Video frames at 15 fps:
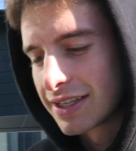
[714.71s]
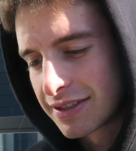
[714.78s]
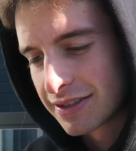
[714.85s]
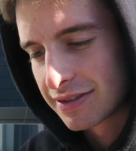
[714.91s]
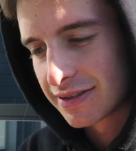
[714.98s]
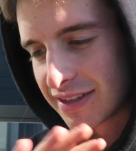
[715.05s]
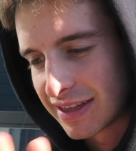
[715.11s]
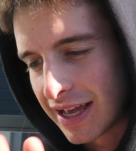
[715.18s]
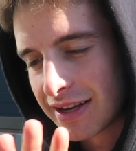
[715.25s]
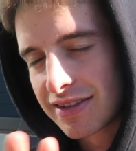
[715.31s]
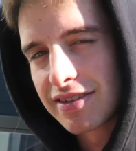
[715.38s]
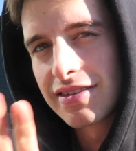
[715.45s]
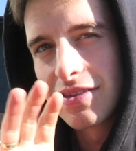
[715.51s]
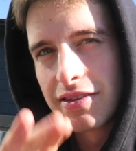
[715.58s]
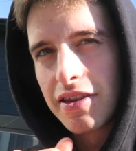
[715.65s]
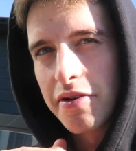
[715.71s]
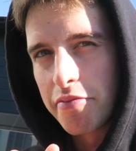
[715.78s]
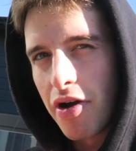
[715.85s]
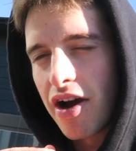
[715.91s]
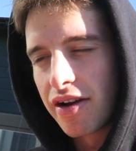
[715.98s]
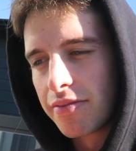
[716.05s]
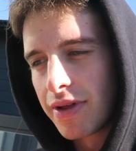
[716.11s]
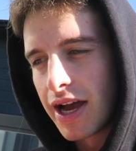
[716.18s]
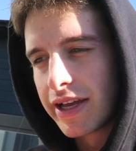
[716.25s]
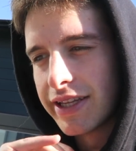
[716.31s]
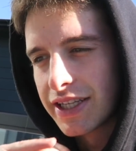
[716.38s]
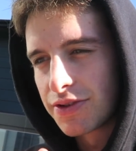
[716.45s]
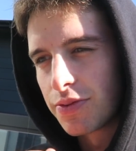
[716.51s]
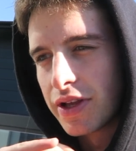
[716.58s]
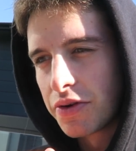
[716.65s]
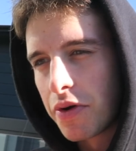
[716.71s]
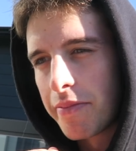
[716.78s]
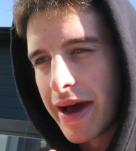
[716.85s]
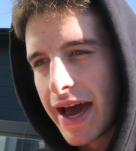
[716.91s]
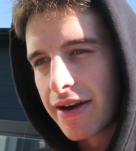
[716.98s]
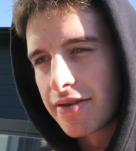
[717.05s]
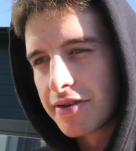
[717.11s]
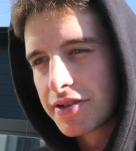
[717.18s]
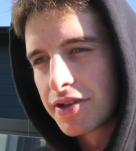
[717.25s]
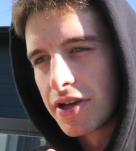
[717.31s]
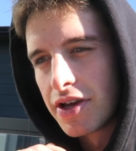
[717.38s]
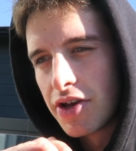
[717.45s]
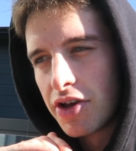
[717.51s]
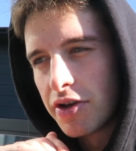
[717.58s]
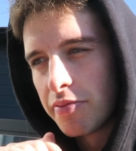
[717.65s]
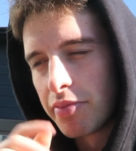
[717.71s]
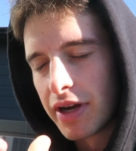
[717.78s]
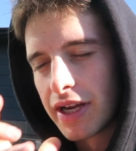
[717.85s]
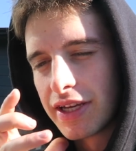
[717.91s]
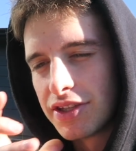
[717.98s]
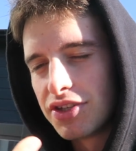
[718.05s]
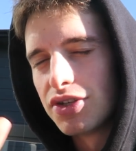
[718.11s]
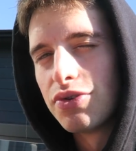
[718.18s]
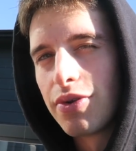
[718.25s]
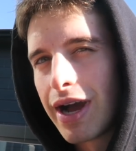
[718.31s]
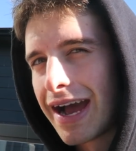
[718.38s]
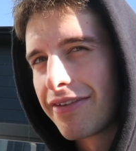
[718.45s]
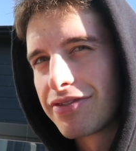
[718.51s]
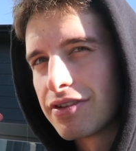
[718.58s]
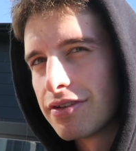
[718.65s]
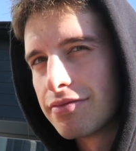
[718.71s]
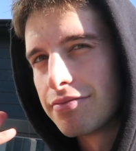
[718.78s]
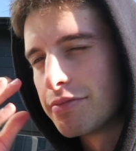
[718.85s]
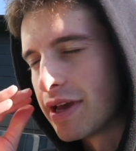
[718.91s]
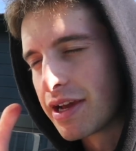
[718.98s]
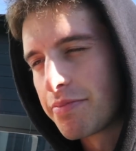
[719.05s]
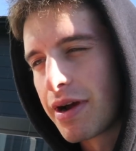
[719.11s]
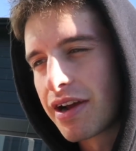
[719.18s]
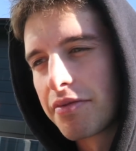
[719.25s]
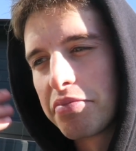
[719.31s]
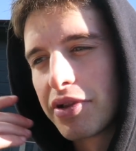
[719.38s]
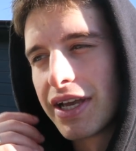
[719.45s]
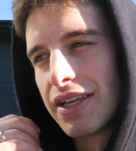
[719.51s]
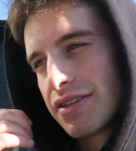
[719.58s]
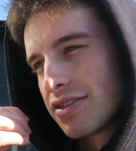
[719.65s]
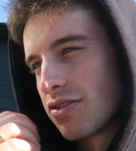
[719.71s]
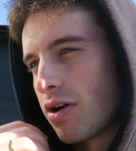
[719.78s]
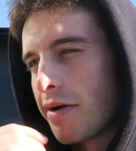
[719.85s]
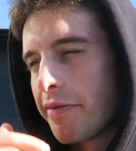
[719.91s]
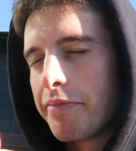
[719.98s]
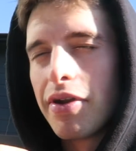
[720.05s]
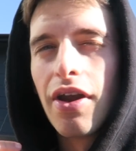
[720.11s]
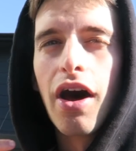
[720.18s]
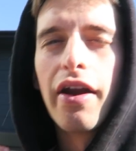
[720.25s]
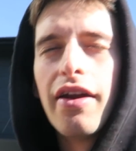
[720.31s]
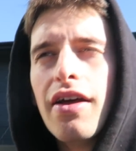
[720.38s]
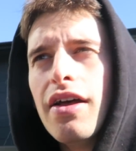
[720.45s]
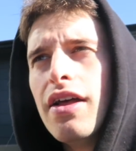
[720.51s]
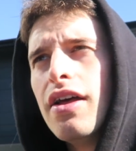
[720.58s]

that's that's the bottom line. That's really what matters. But I do have to make my complaints. So I've been on